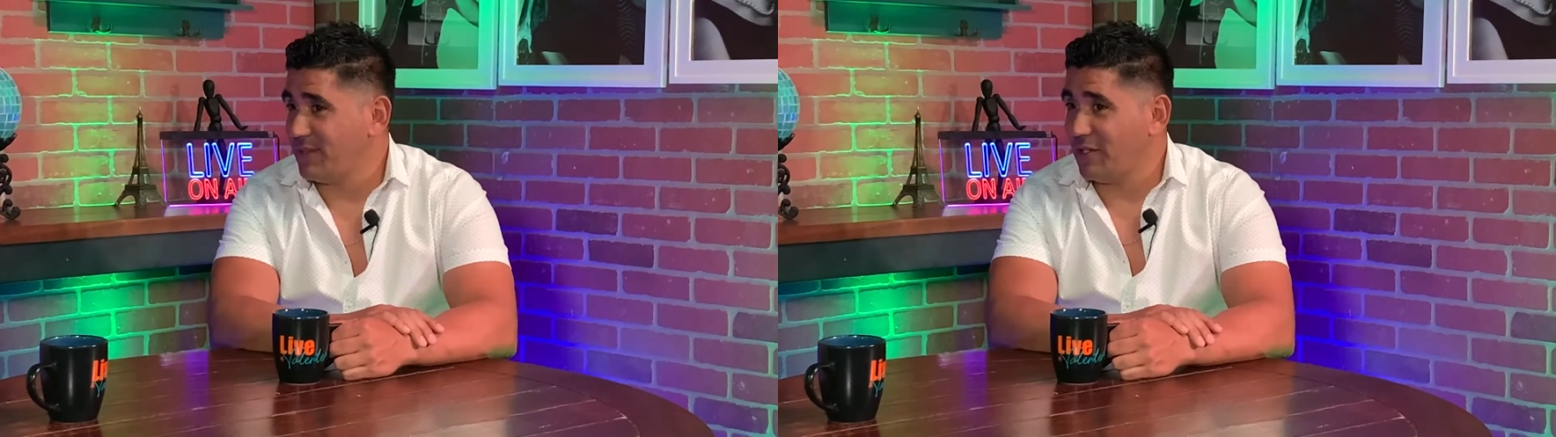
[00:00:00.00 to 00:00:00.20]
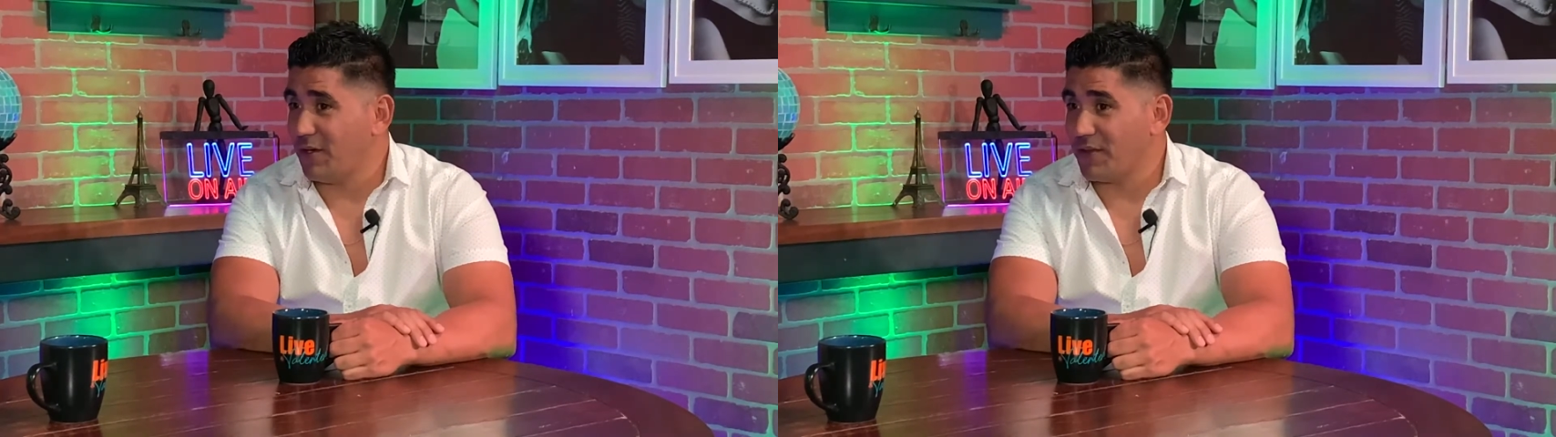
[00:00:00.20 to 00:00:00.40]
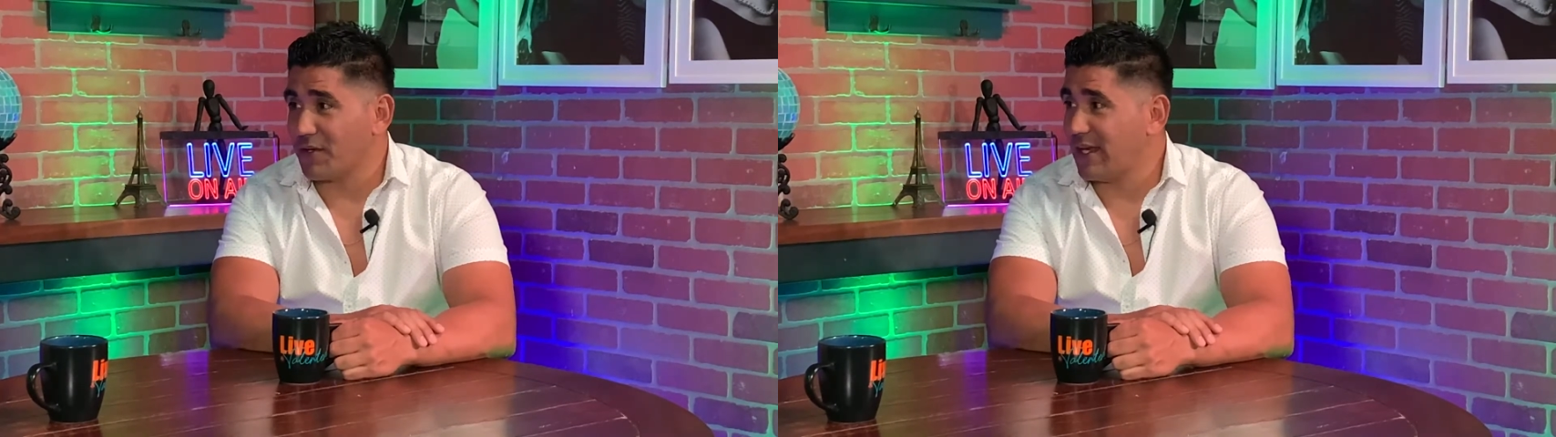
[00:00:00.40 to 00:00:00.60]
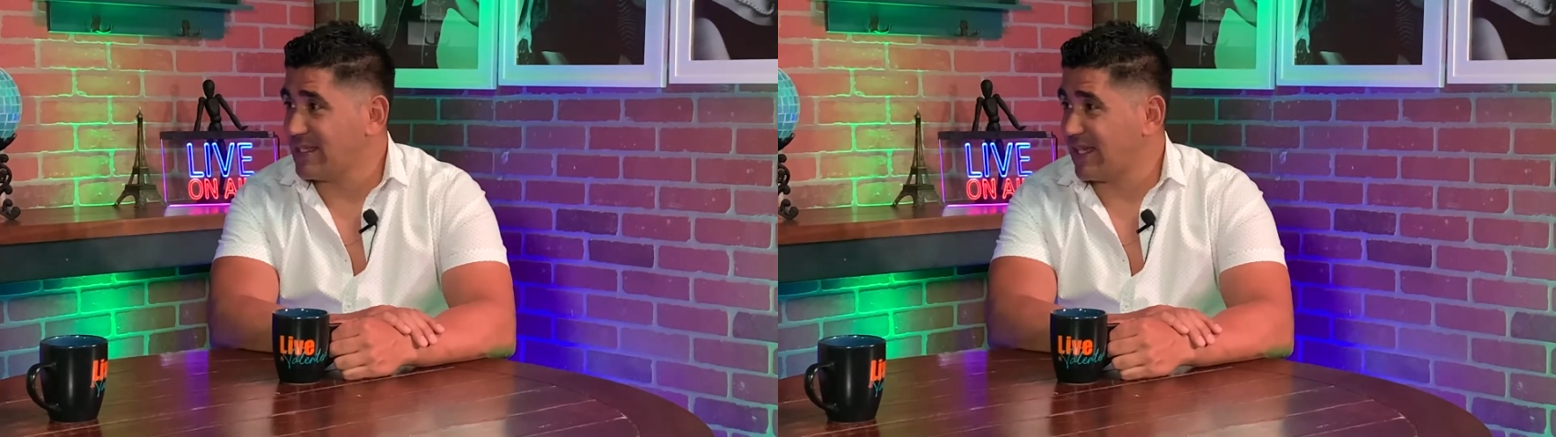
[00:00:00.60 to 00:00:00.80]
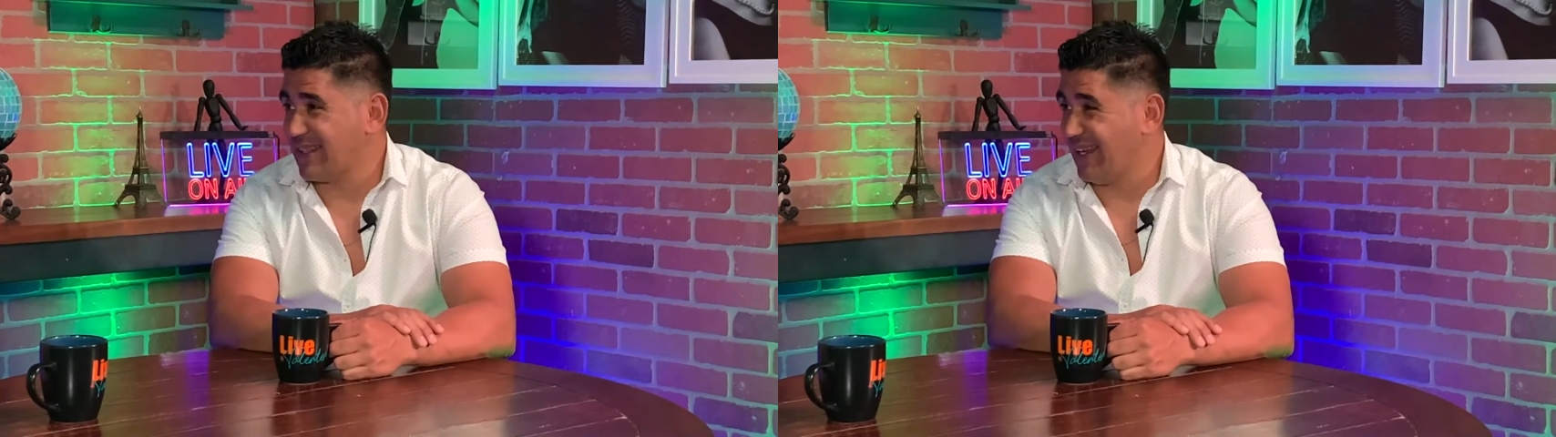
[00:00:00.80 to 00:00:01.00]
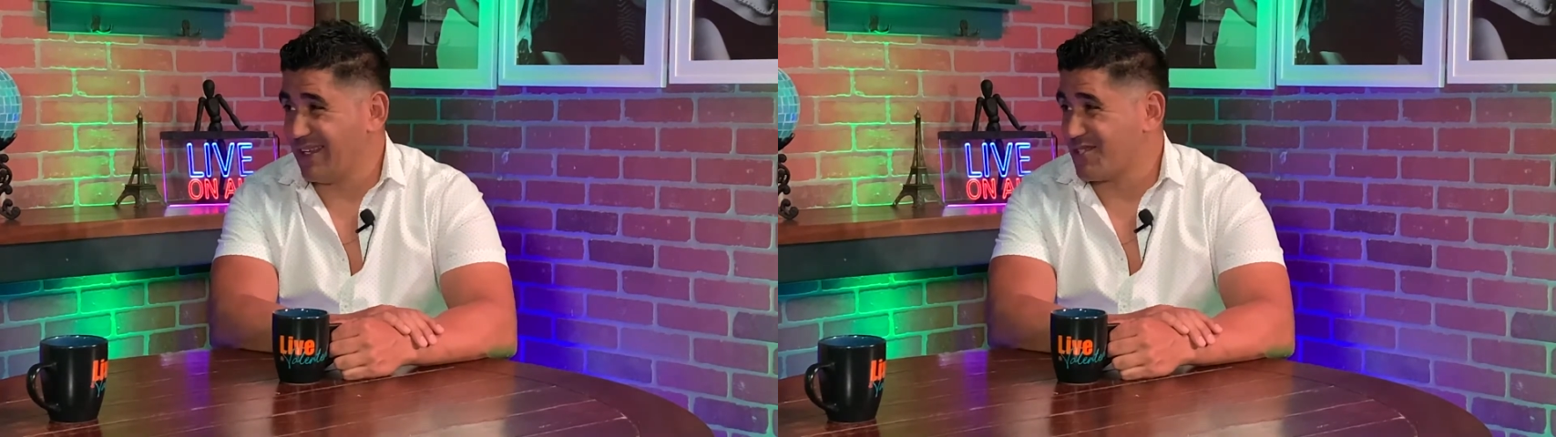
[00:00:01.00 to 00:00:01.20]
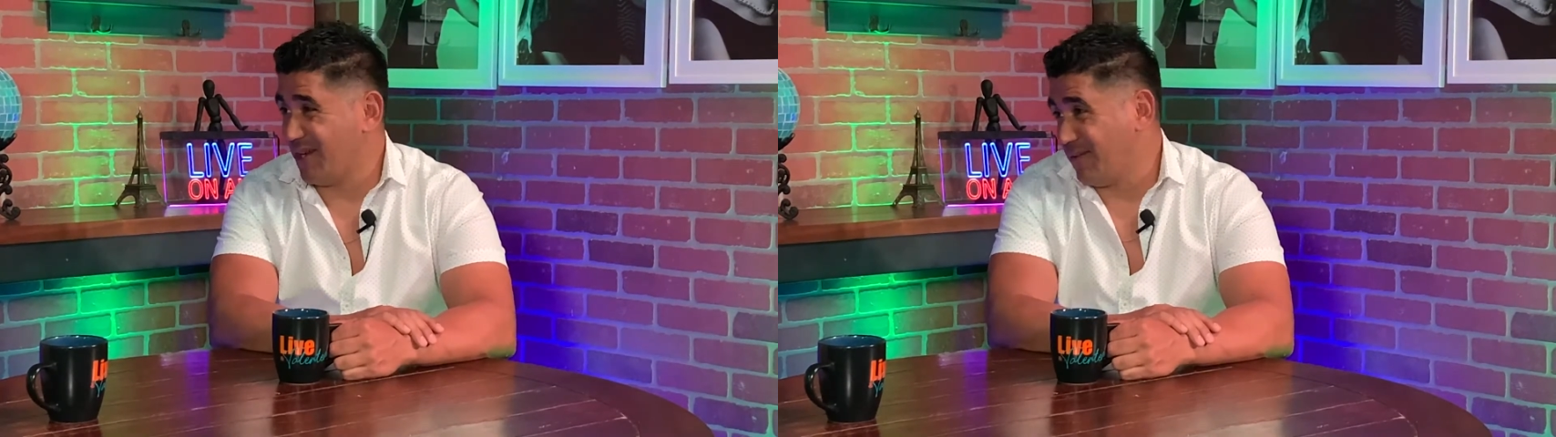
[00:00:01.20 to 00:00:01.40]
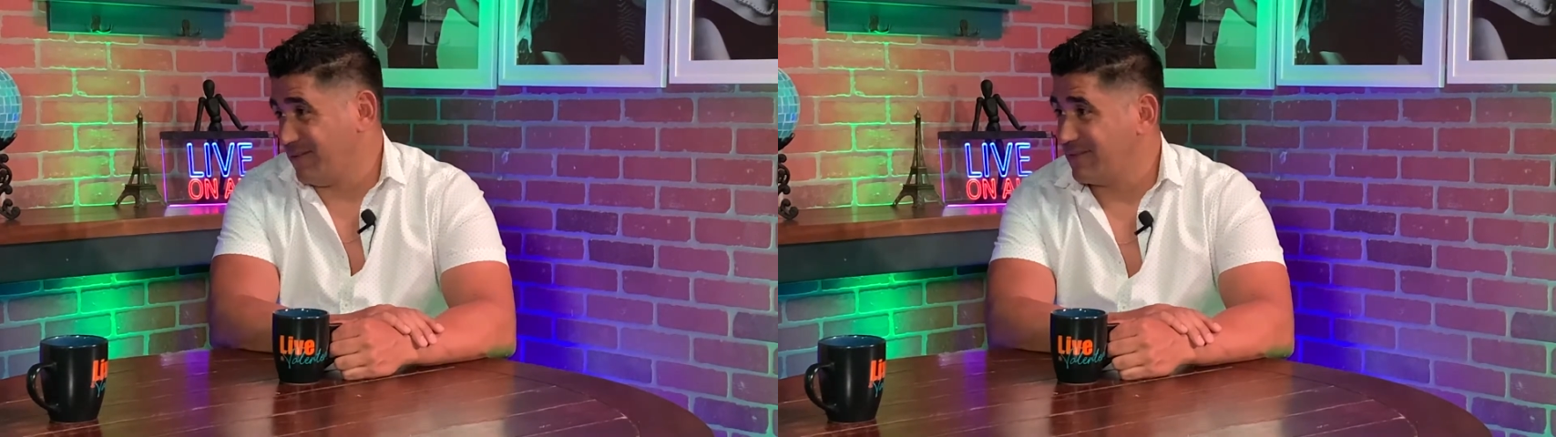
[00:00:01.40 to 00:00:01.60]
you know, other kids at that age
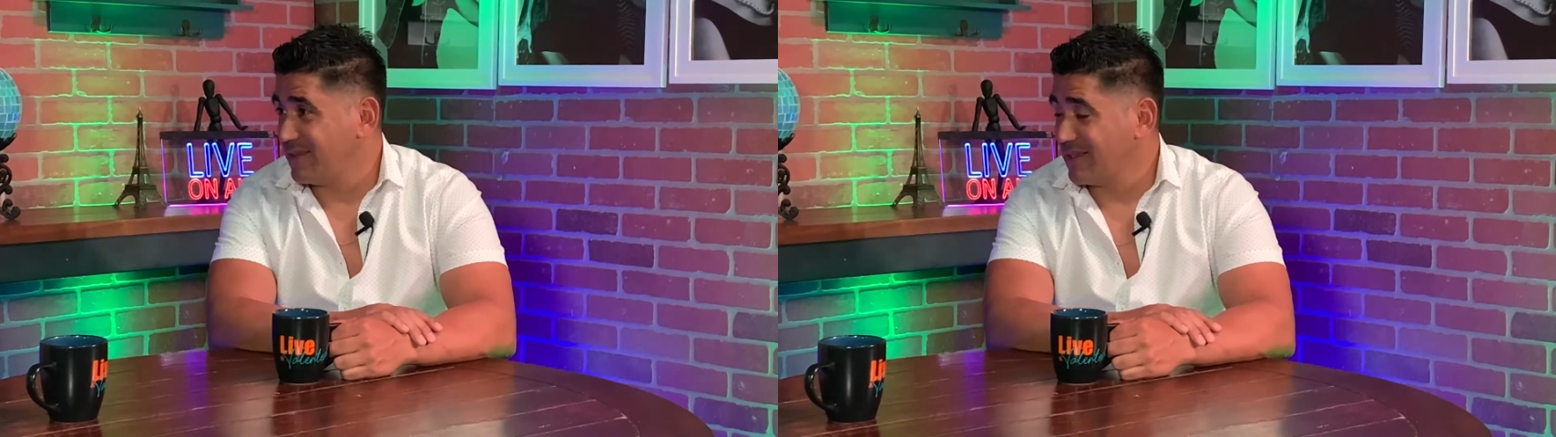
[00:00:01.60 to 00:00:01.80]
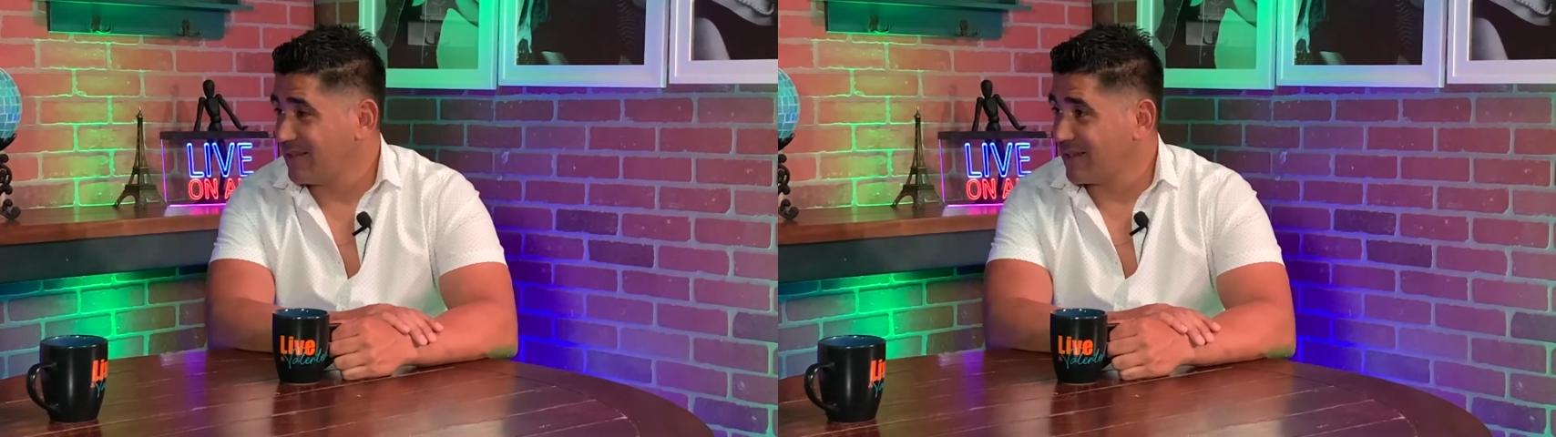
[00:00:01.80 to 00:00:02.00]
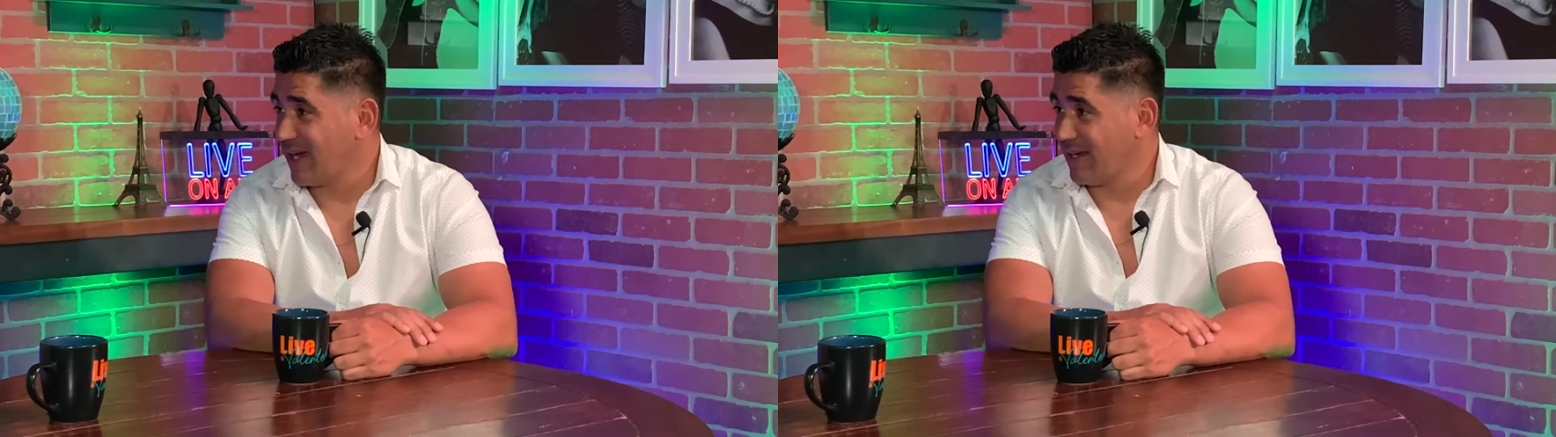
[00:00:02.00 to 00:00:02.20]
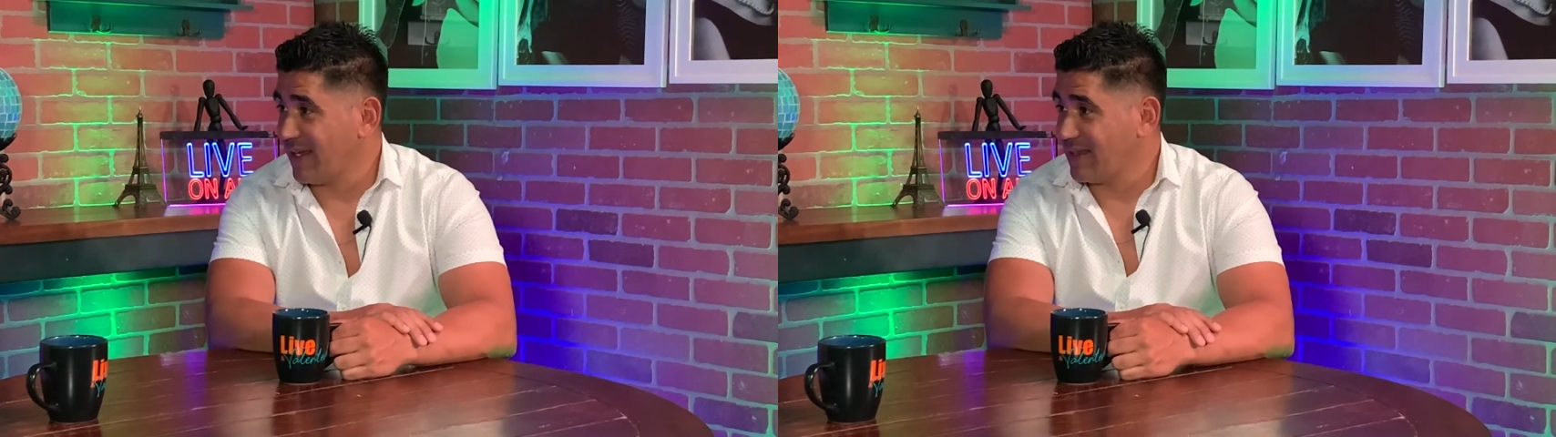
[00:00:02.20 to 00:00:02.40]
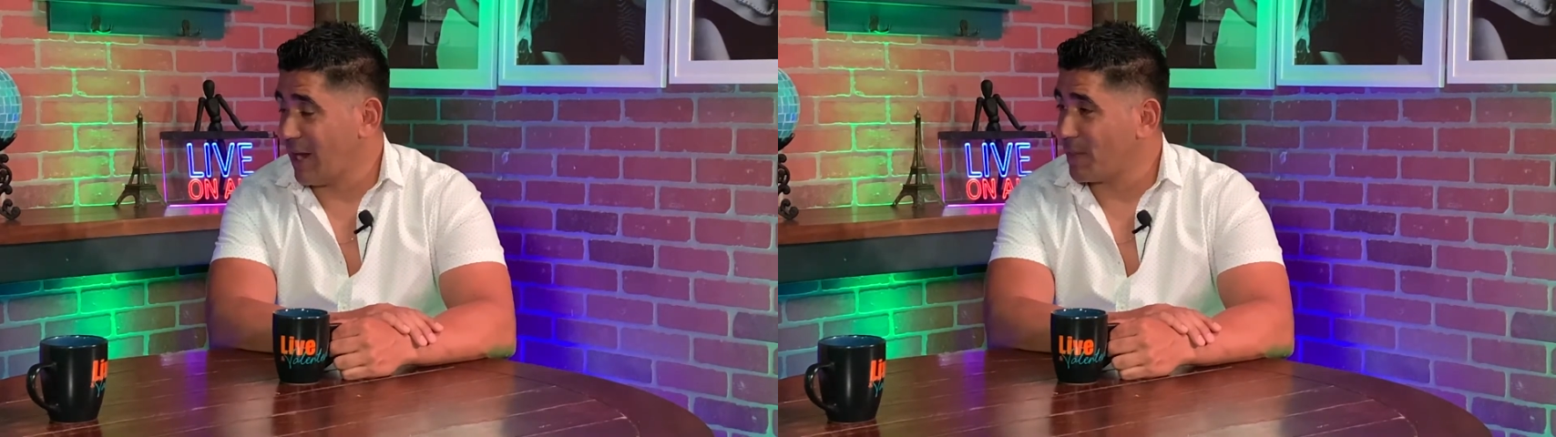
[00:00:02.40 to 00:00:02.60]
don't kind of get the